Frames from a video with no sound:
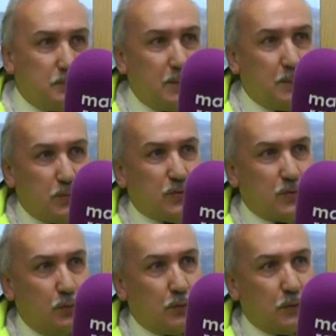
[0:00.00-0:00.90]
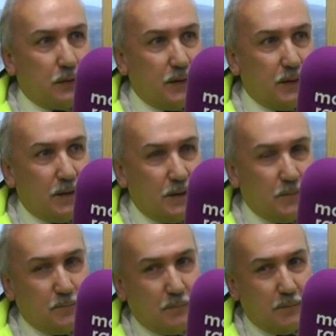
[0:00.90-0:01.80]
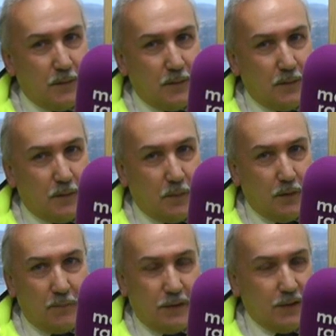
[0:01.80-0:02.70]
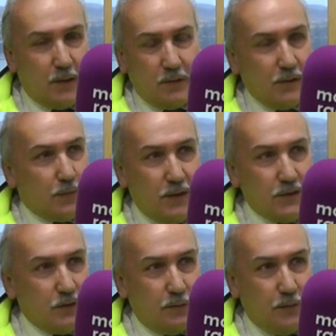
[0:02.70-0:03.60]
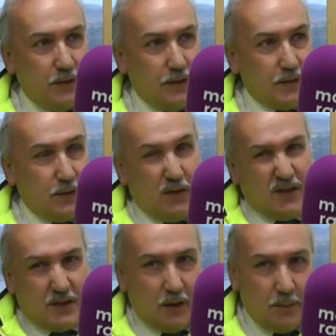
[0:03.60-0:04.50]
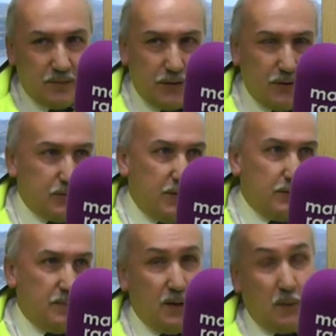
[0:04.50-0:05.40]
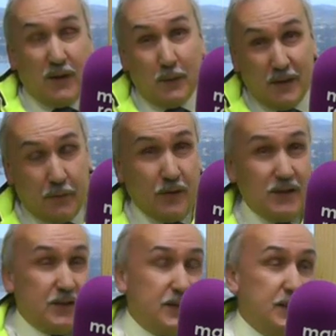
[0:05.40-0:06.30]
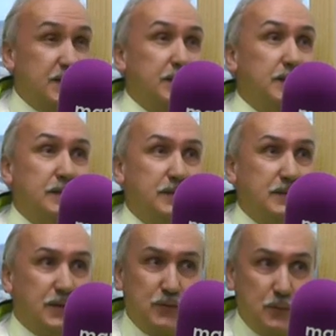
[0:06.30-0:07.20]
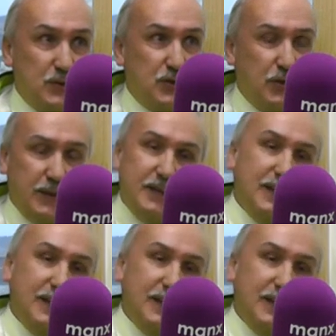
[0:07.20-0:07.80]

who can talk. I mean, I've made that many friends over the years. A lot of the time we know it never rains at the TT. The sun's always shining,